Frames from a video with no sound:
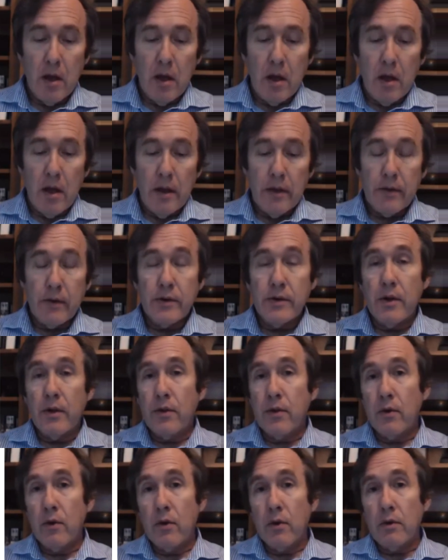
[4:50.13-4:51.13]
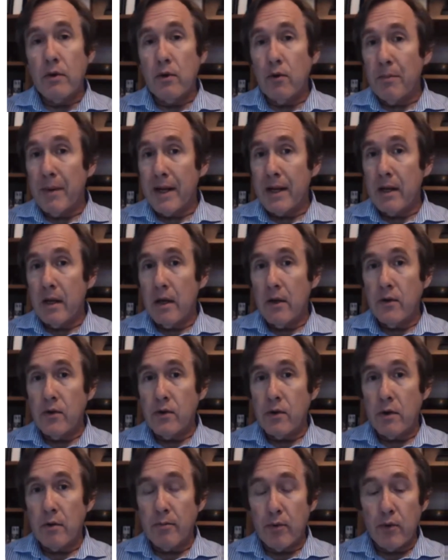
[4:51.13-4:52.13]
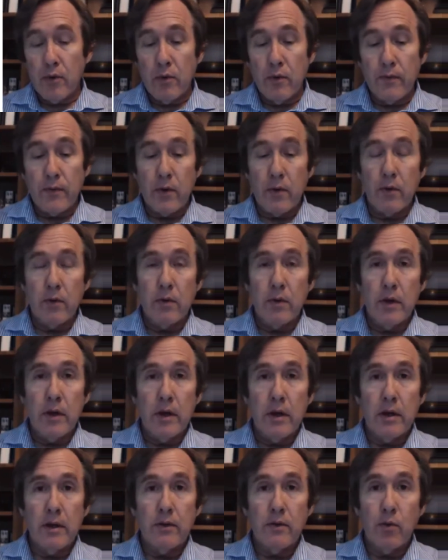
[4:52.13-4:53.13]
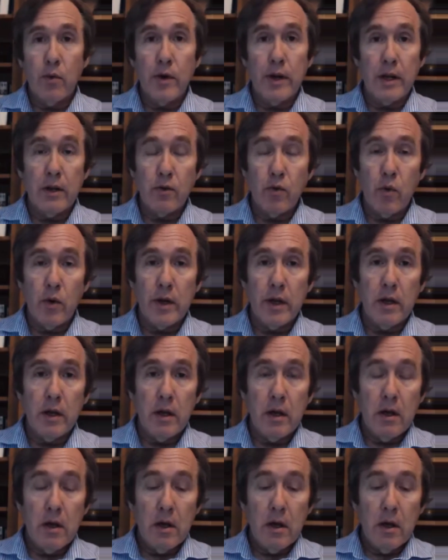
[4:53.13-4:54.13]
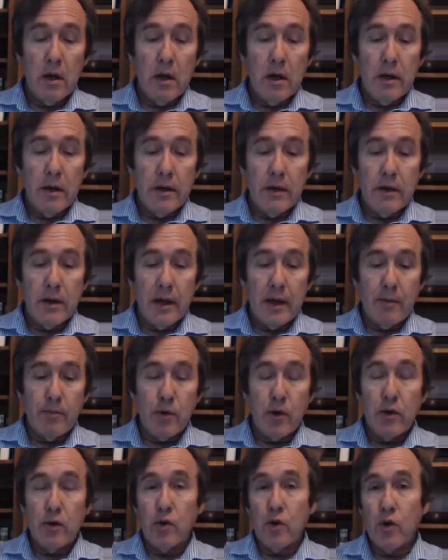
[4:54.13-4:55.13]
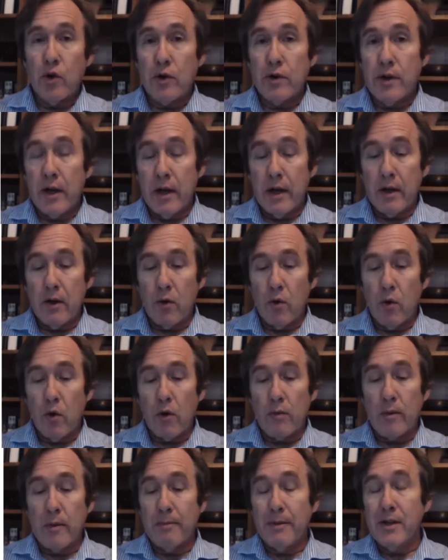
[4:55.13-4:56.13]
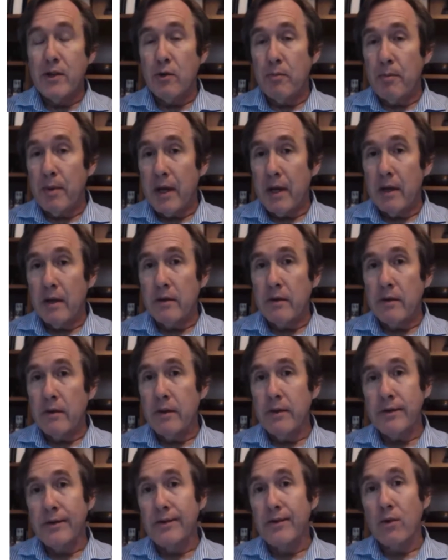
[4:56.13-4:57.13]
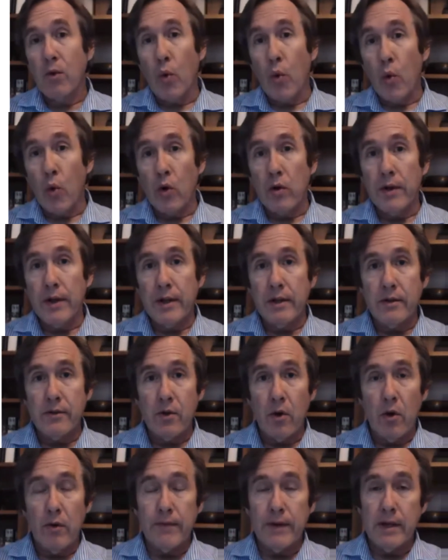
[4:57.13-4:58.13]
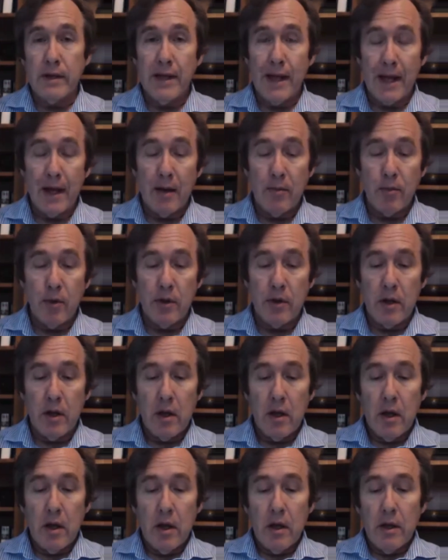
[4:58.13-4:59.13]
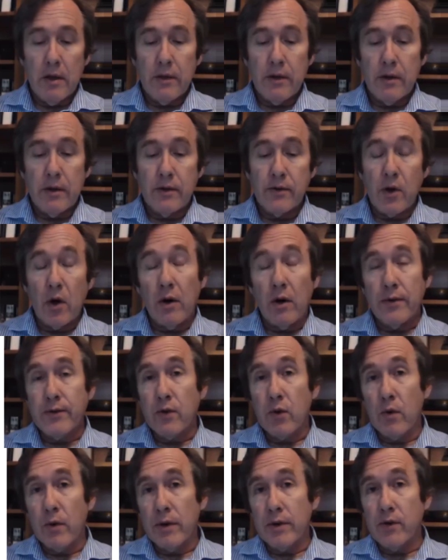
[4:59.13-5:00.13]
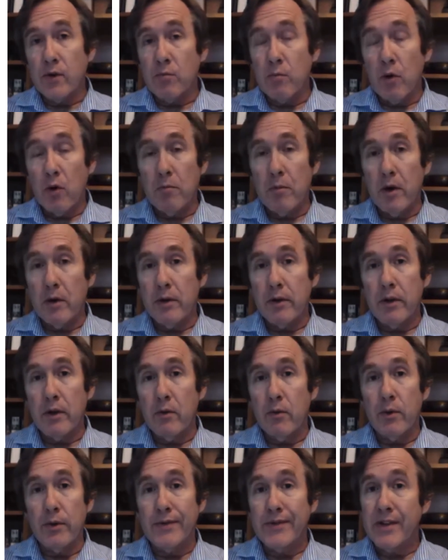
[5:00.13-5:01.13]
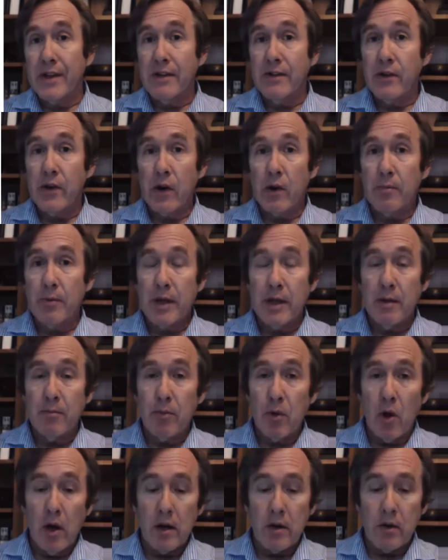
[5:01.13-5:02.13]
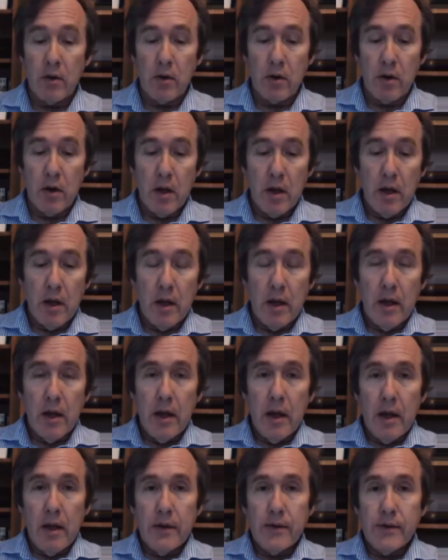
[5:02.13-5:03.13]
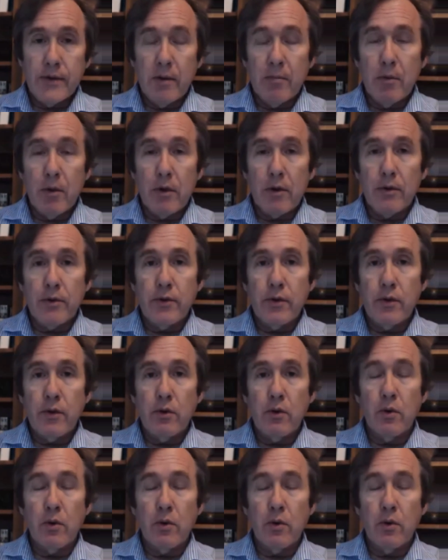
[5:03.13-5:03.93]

There's a third new medication approved early in 2020 named Nurtec or Rimegepant. This is an orally dissolving tablet that is also a small molecule CGRP blocker. Similar to